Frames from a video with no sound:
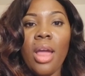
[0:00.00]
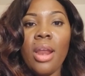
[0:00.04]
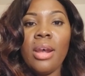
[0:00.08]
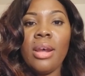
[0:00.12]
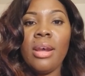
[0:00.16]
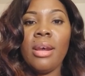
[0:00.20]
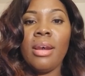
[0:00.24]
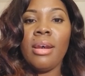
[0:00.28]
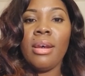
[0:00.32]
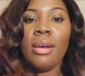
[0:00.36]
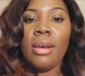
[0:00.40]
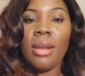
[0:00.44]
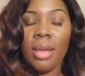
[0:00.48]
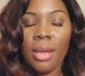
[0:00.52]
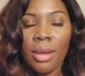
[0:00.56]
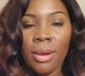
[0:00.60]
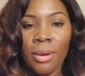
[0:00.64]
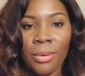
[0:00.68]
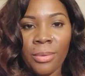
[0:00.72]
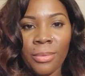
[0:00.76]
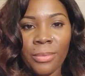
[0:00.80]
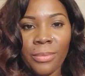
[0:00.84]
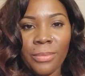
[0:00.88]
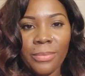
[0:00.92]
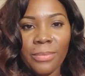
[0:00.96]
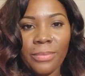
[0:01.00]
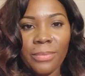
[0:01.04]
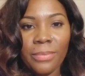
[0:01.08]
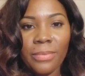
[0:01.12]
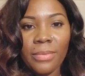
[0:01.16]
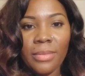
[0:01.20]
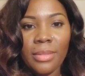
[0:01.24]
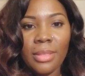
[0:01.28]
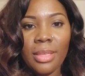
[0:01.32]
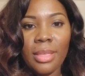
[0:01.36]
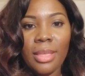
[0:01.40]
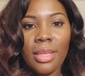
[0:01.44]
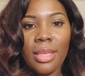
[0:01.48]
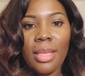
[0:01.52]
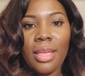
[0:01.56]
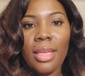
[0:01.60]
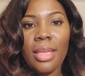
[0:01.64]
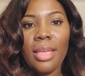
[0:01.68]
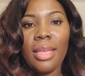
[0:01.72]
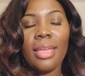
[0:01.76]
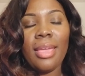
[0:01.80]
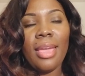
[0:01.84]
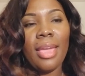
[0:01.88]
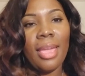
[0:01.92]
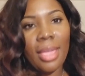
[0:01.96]
no.
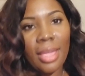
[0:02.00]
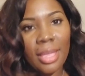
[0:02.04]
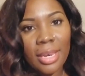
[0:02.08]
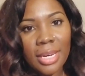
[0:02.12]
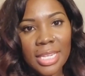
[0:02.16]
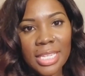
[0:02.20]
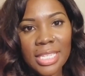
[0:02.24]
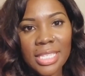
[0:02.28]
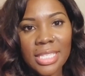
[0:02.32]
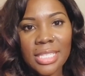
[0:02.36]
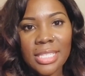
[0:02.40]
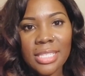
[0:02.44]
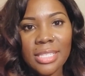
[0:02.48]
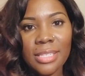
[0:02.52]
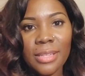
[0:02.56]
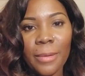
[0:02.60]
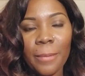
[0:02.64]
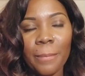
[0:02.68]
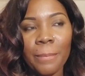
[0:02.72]
Candace,